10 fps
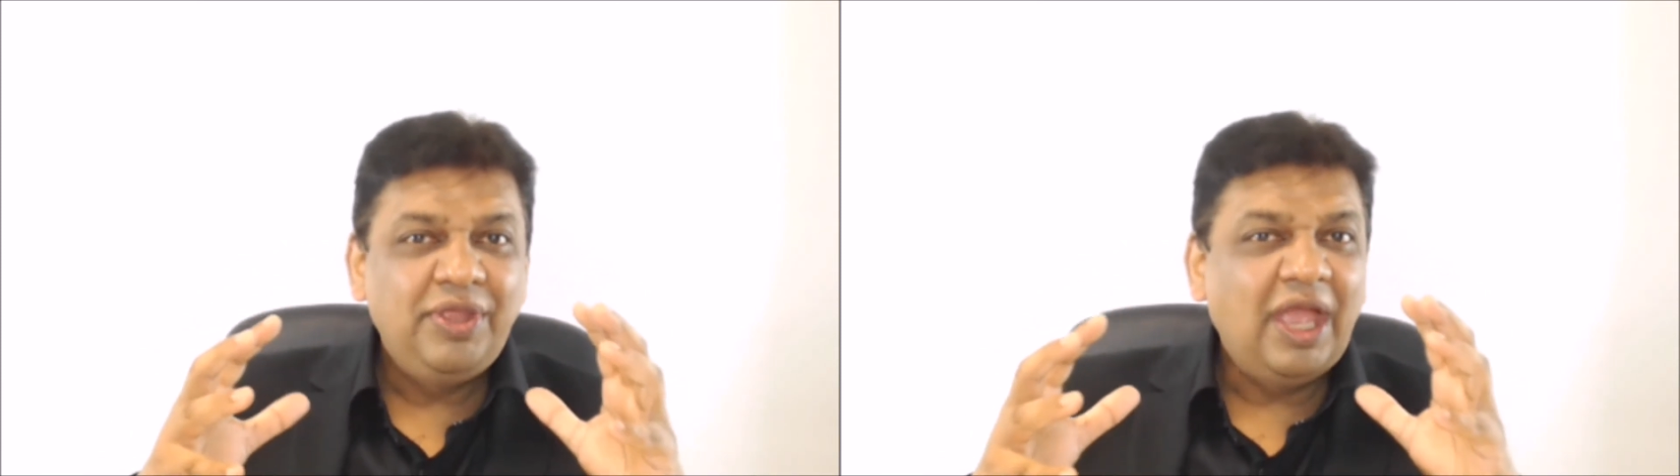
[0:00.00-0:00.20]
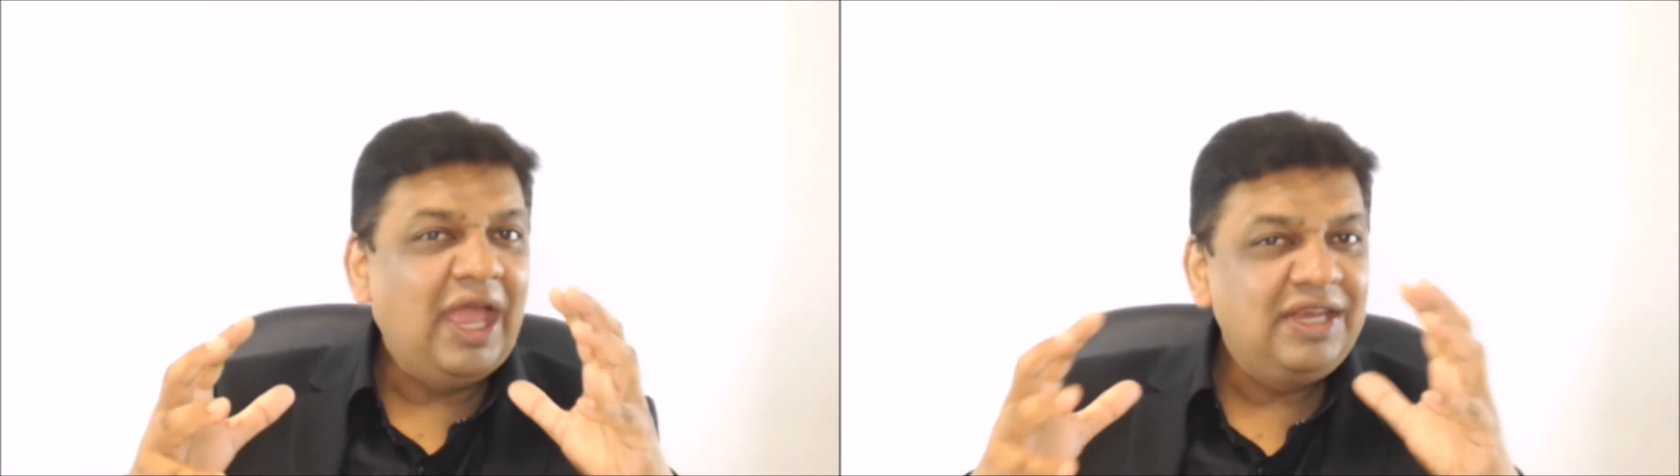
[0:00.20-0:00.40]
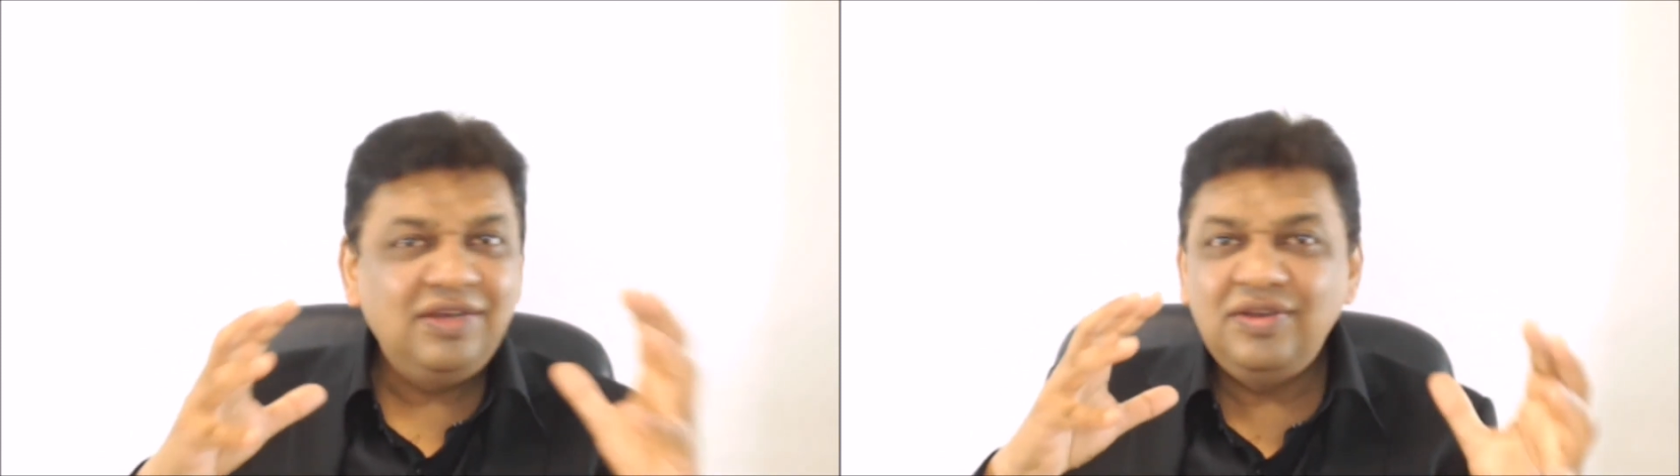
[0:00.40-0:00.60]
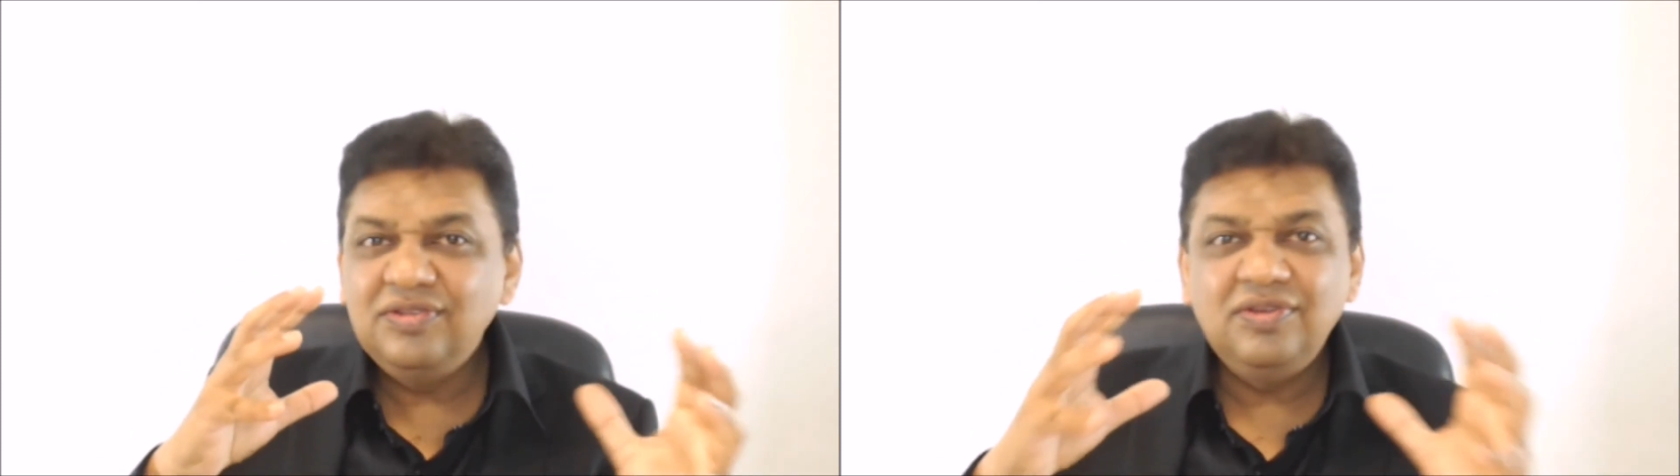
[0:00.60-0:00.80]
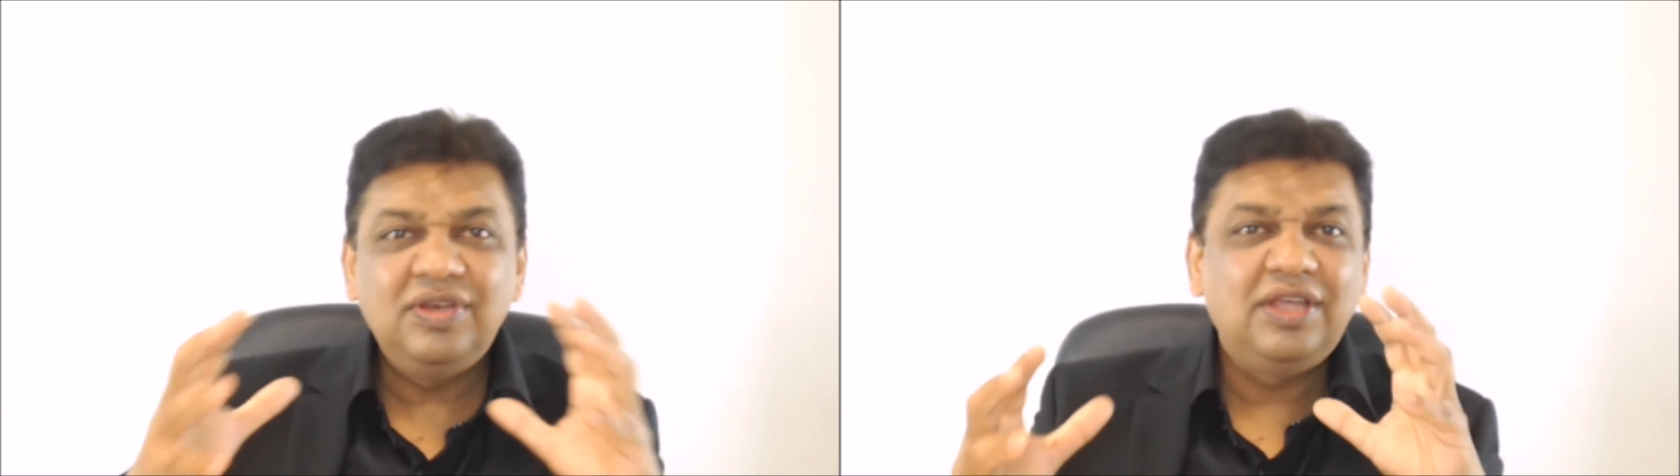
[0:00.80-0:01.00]
And it
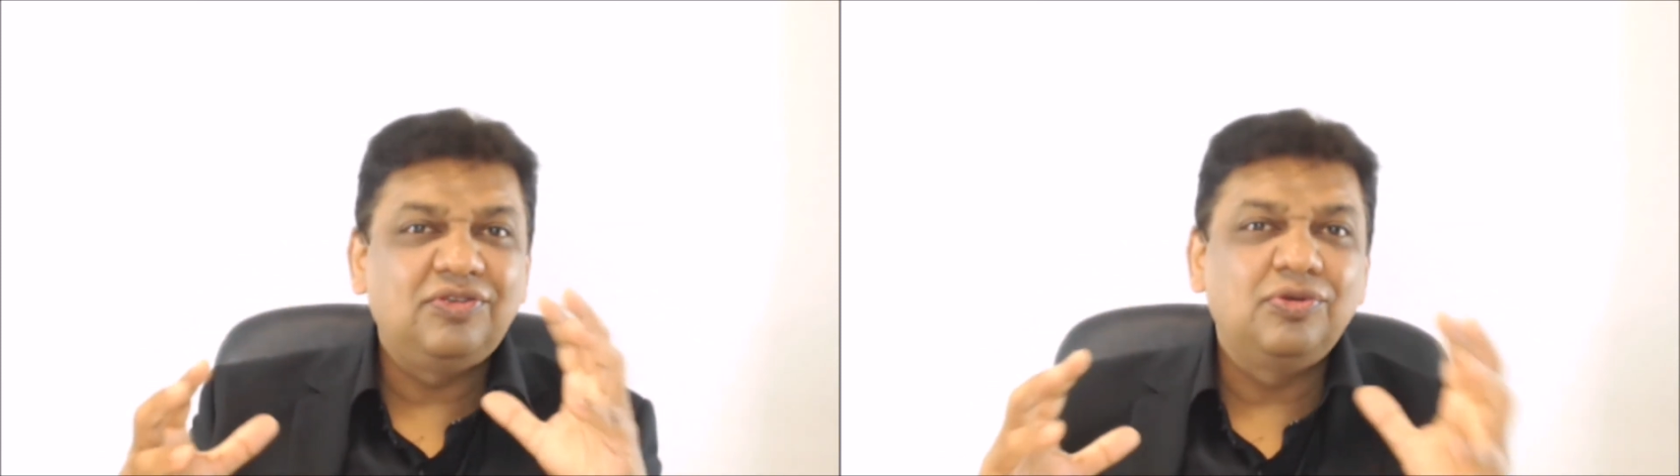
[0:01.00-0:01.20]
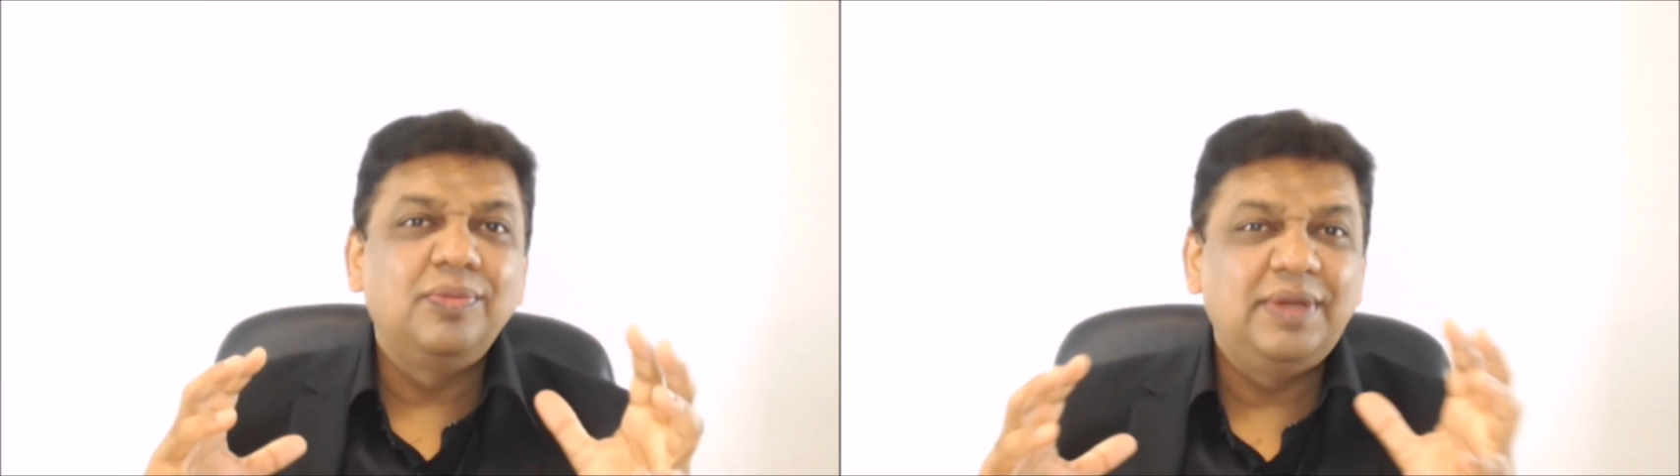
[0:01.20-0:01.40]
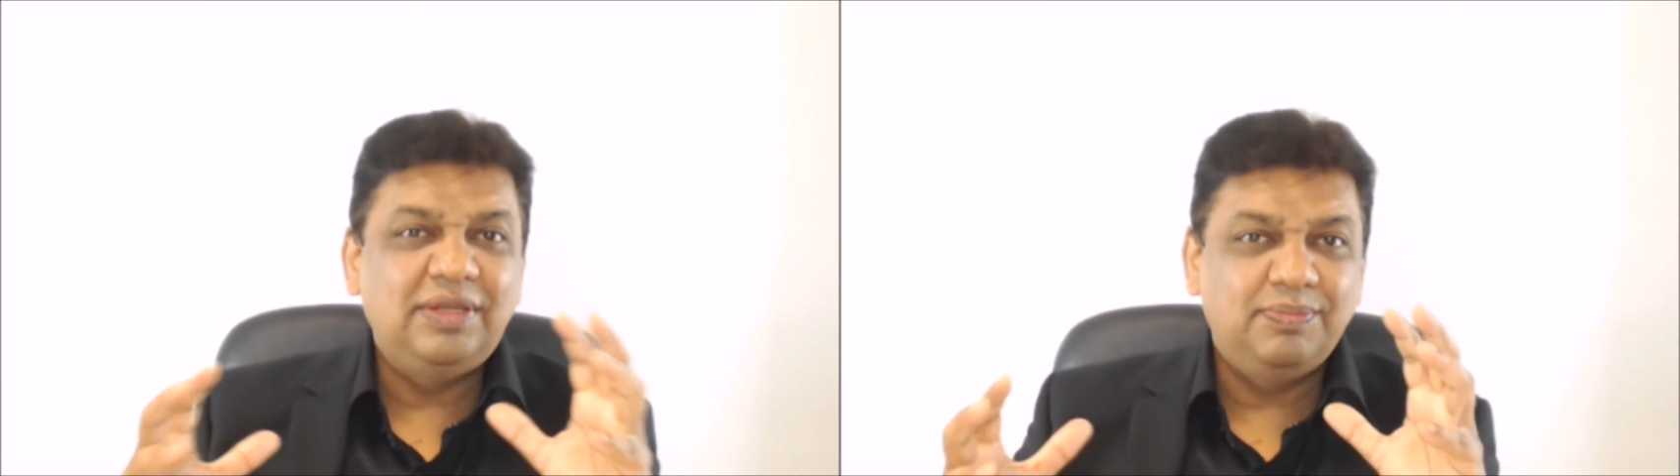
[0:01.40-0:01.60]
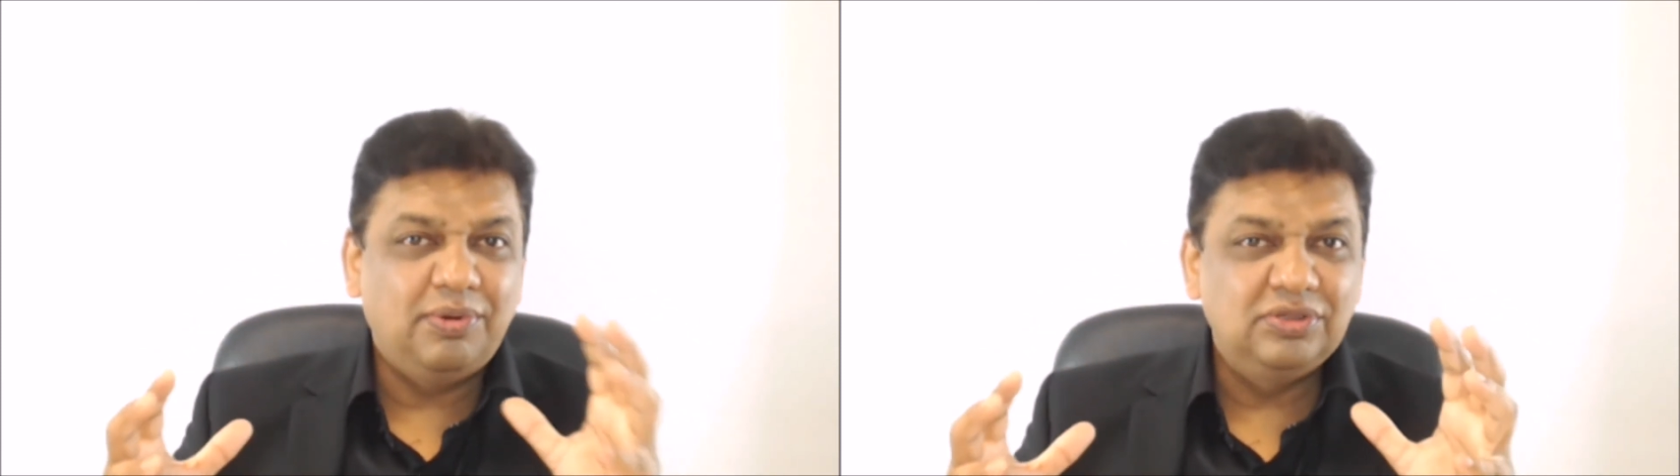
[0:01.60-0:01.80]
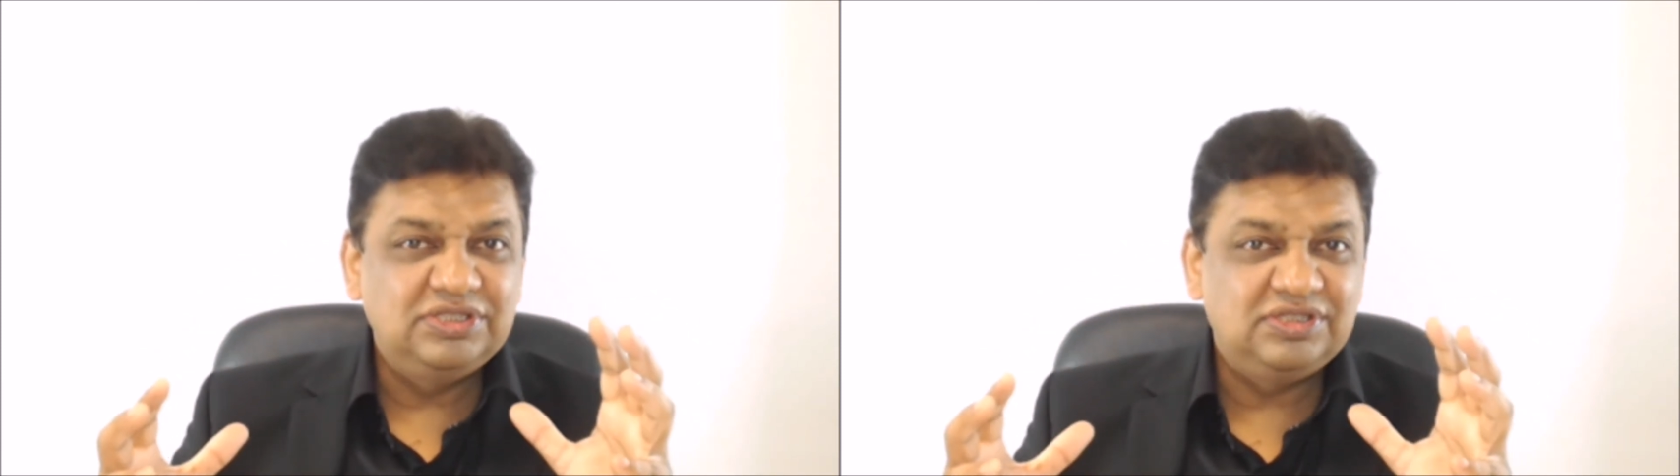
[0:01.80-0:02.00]
doesn't take so many
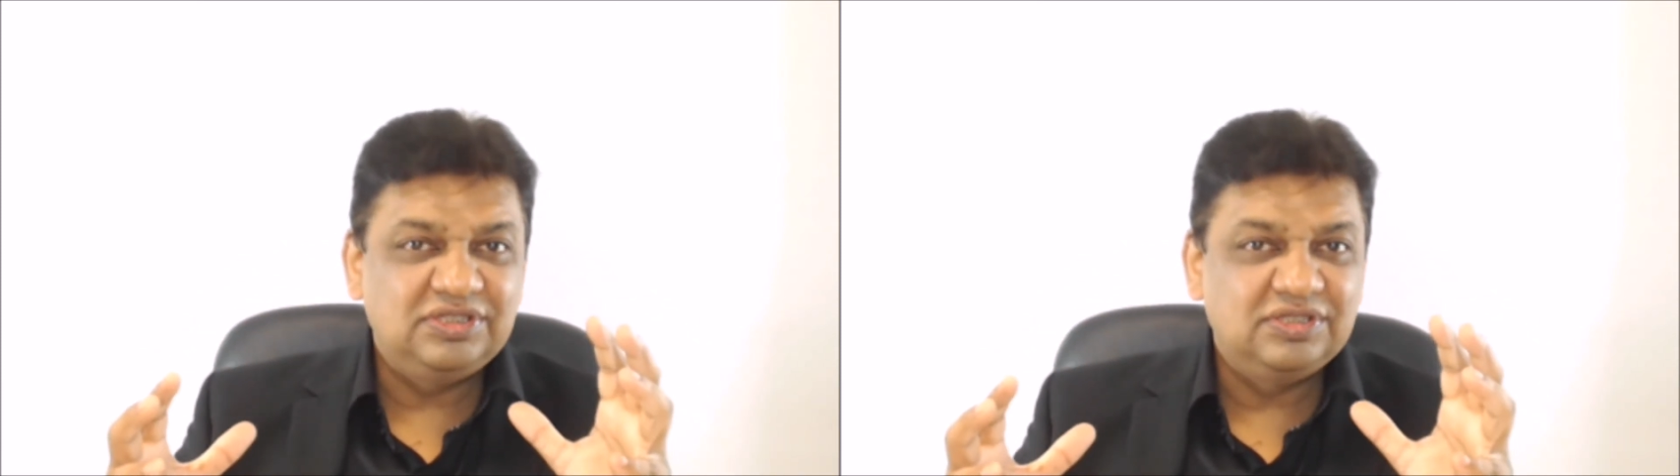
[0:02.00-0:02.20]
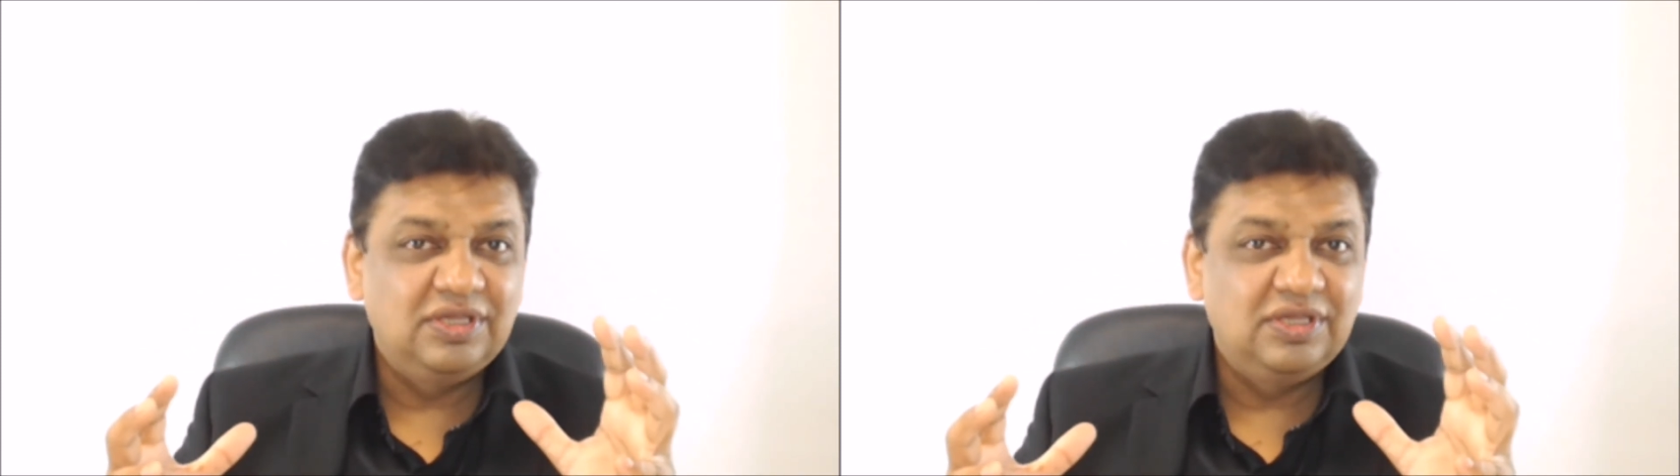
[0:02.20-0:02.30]
policies,